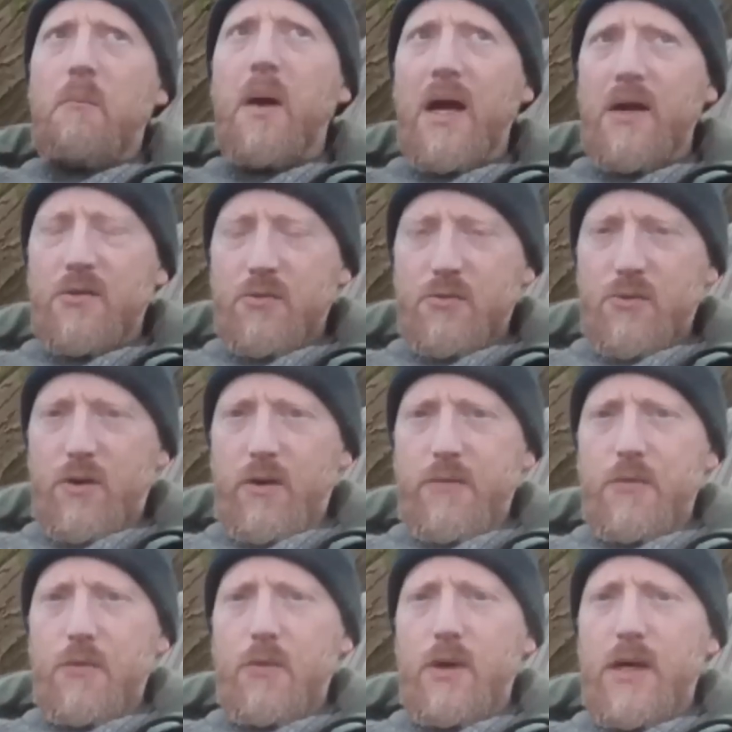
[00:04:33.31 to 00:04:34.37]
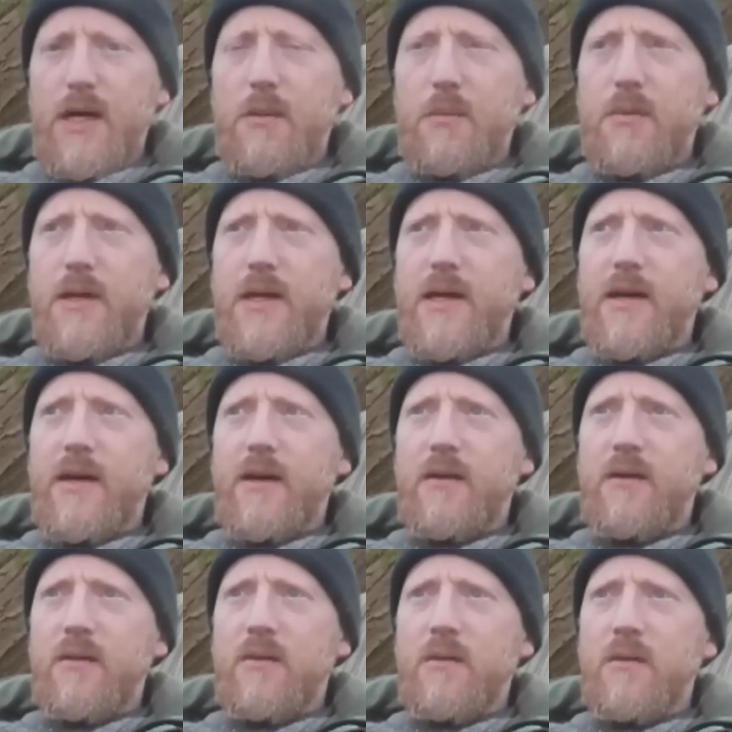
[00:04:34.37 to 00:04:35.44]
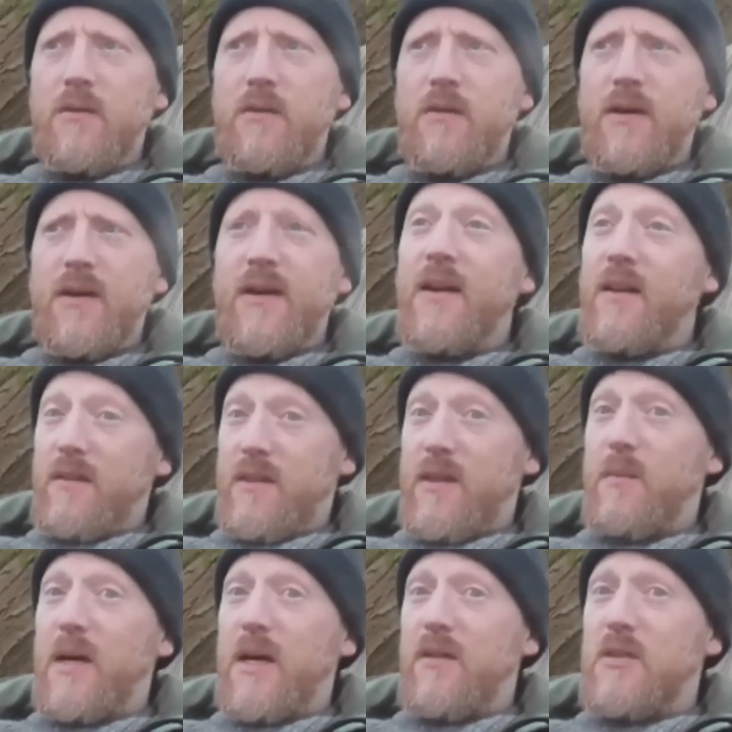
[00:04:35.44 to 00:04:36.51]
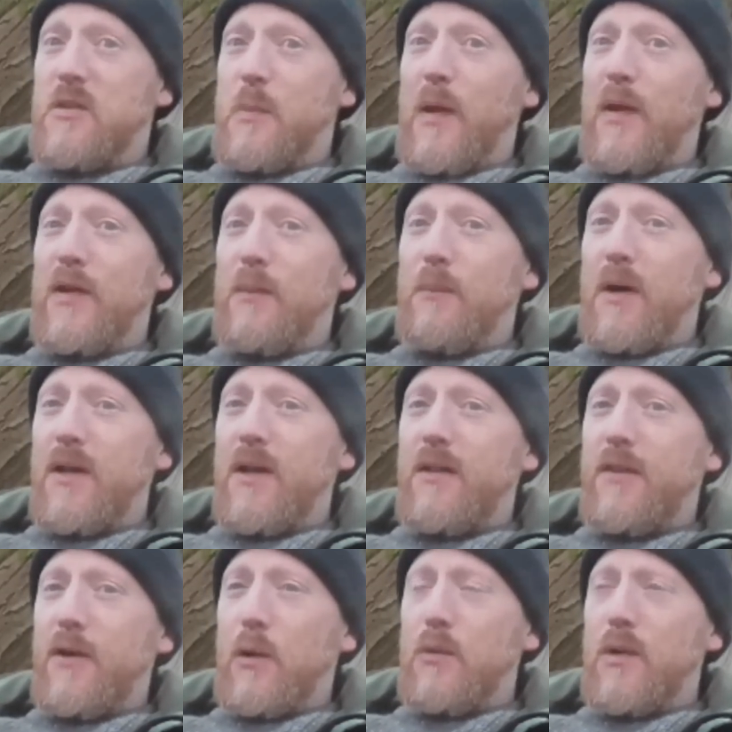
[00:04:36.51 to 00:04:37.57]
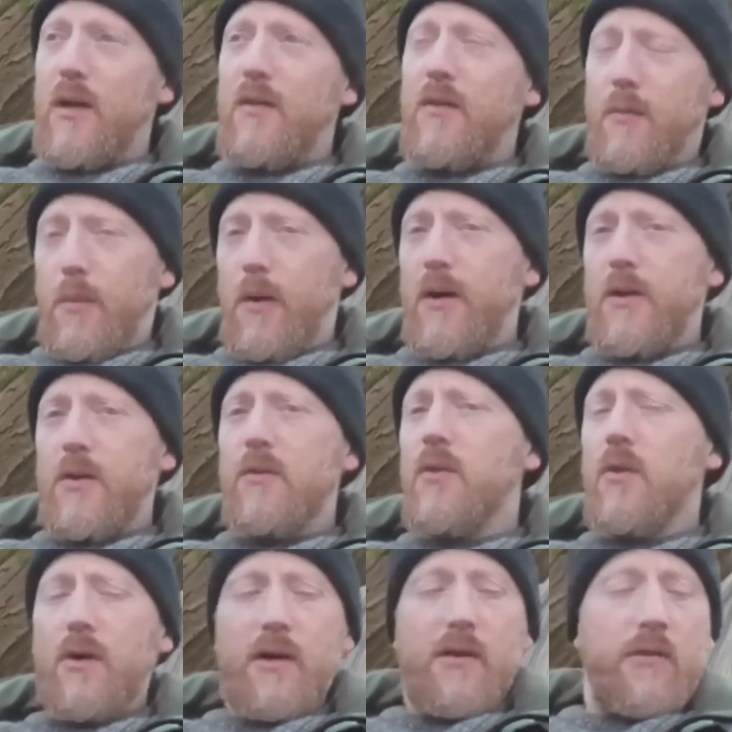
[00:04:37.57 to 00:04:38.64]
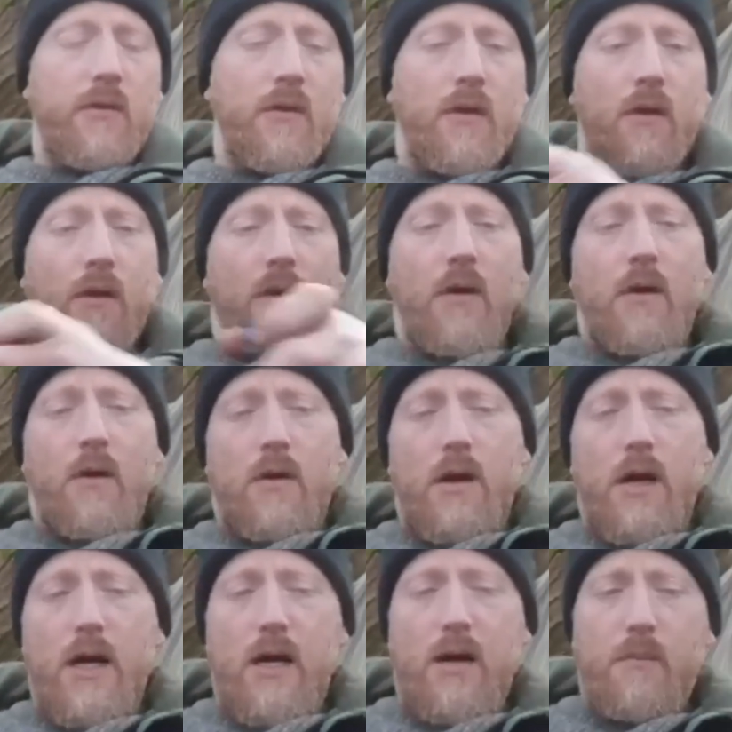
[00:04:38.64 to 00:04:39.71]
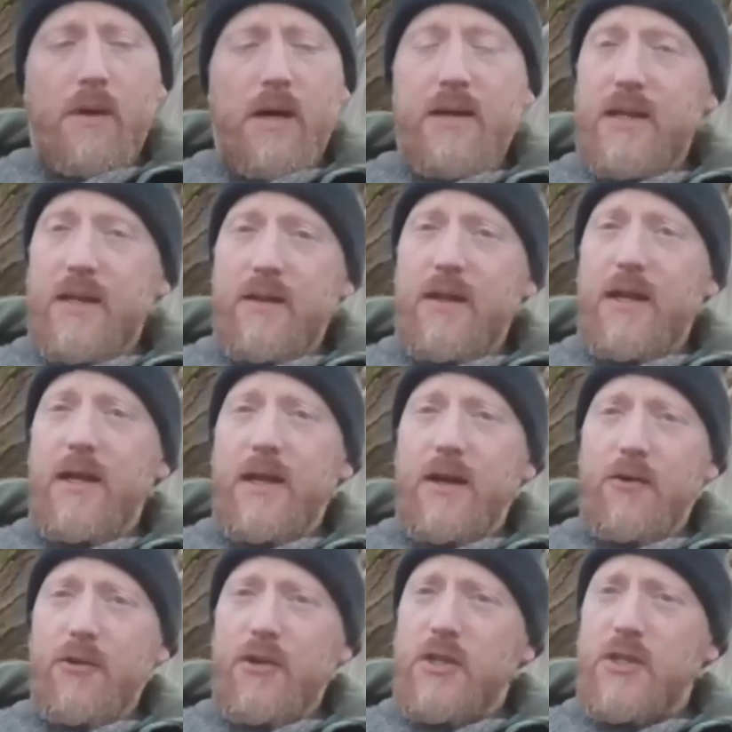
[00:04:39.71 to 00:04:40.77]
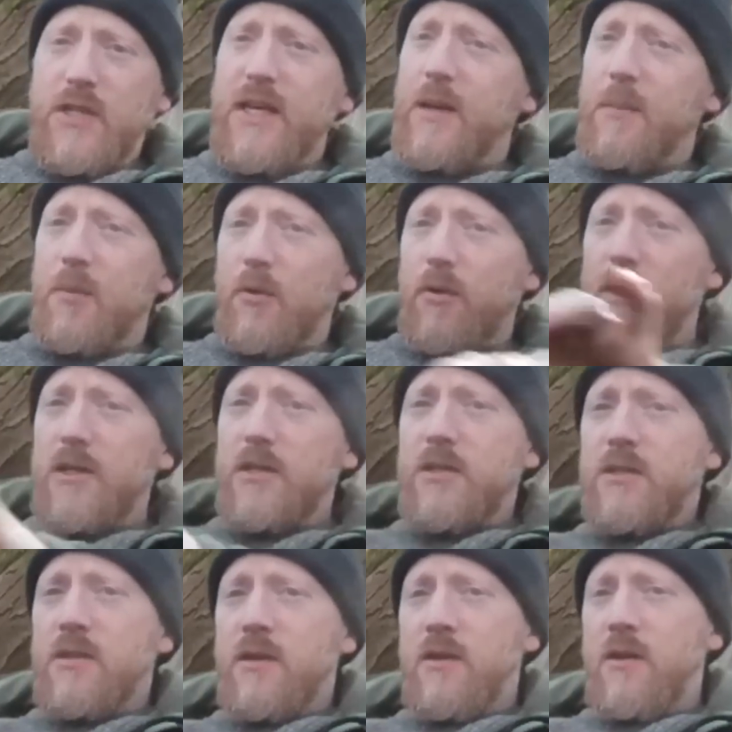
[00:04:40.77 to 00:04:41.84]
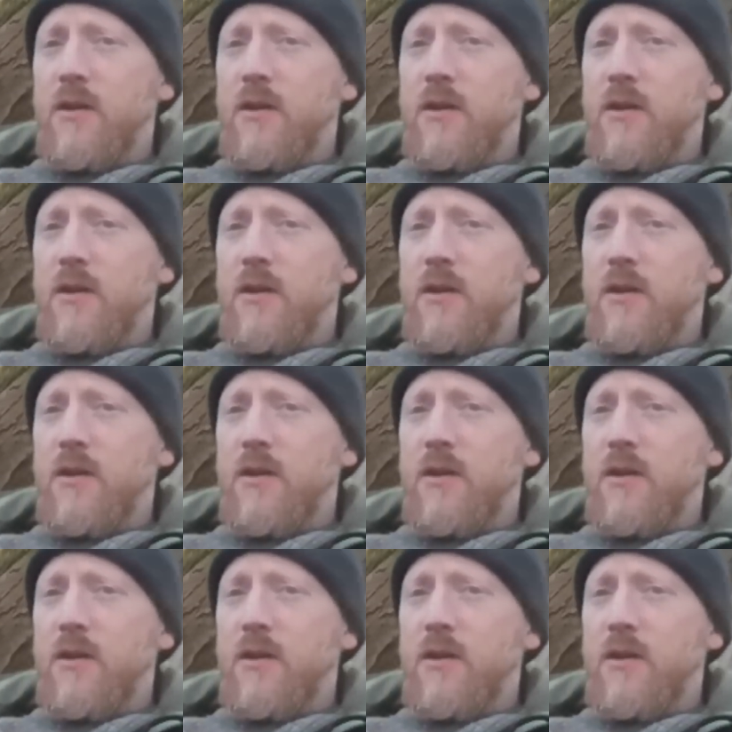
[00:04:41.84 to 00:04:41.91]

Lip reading: petrol driving all the way up there, the amount of spending money that I'll need to buy new toys, and then the increased ticket price,